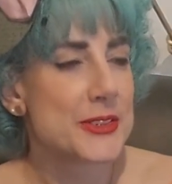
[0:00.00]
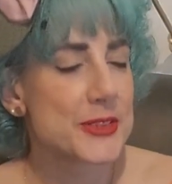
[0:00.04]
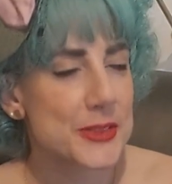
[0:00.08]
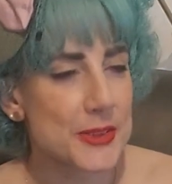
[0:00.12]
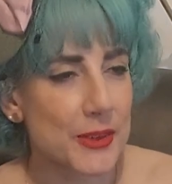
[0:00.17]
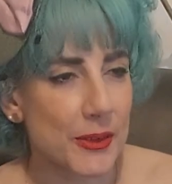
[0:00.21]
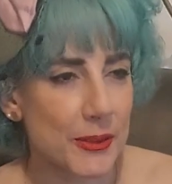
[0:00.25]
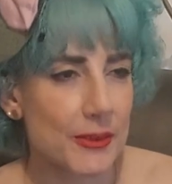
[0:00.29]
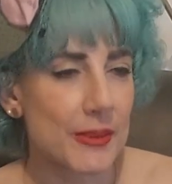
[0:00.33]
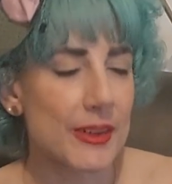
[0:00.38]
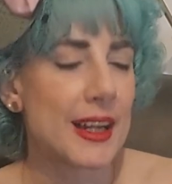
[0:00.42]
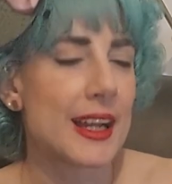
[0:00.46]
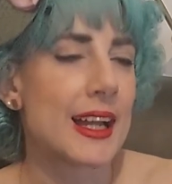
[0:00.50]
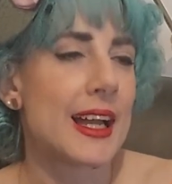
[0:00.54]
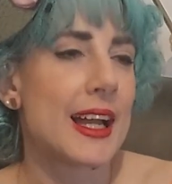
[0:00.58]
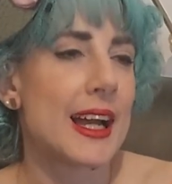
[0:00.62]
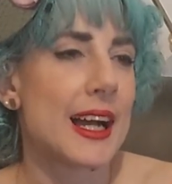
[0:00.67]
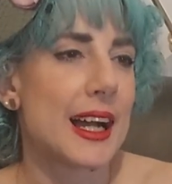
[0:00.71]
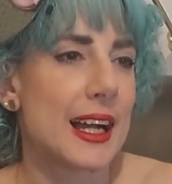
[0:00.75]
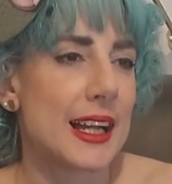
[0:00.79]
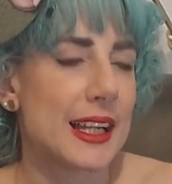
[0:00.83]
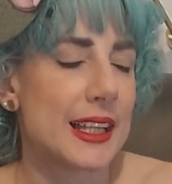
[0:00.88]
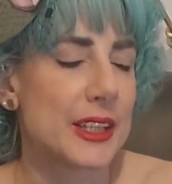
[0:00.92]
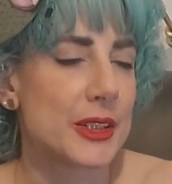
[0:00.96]
So
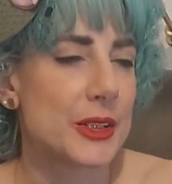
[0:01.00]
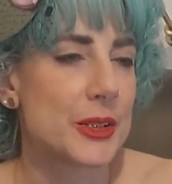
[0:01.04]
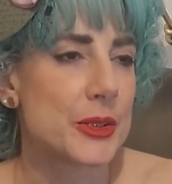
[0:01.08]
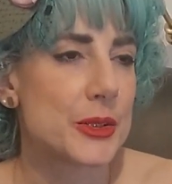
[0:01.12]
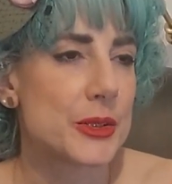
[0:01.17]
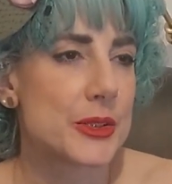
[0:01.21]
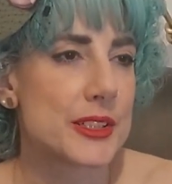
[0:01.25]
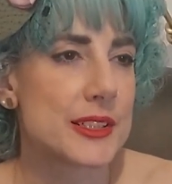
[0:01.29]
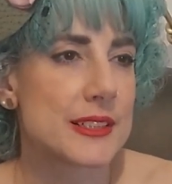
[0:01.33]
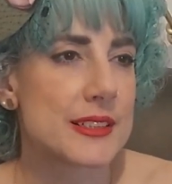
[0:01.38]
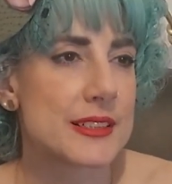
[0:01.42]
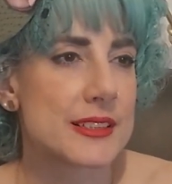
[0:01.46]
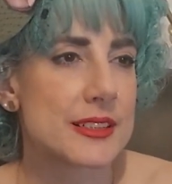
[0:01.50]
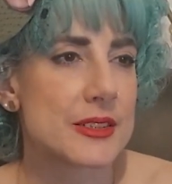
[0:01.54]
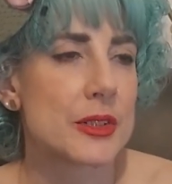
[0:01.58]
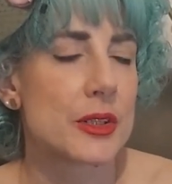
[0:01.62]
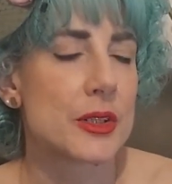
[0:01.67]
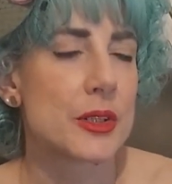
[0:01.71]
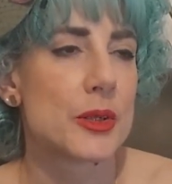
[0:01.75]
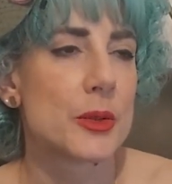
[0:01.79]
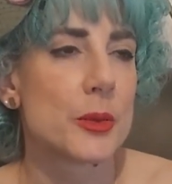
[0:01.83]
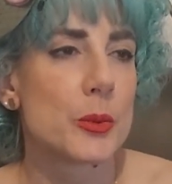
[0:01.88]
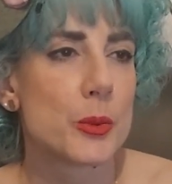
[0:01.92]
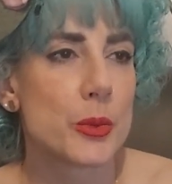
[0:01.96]
I couldn't
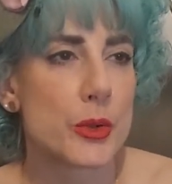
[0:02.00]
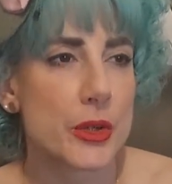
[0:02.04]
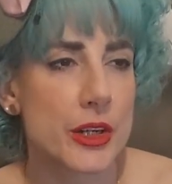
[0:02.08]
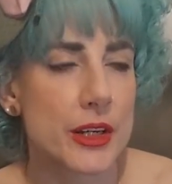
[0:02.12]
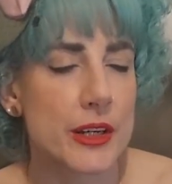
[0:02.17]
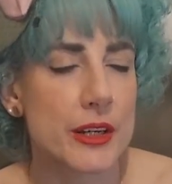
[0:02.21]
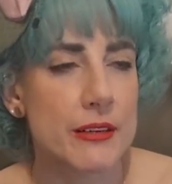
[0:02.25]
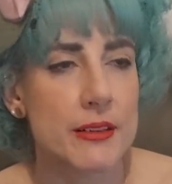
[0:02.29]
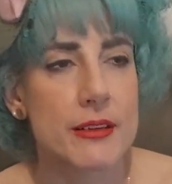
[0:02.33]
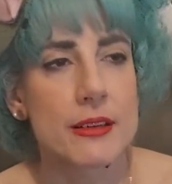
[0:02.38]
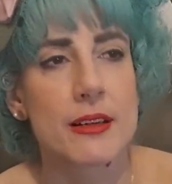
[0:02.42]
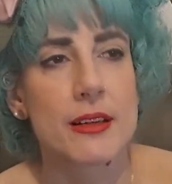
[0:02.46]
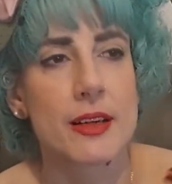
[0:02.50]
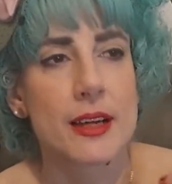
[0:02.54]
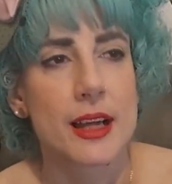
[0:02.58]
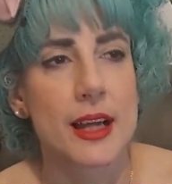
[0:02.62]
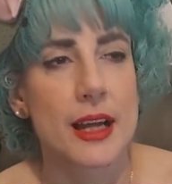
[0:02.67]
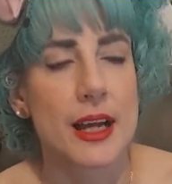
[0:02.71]
wear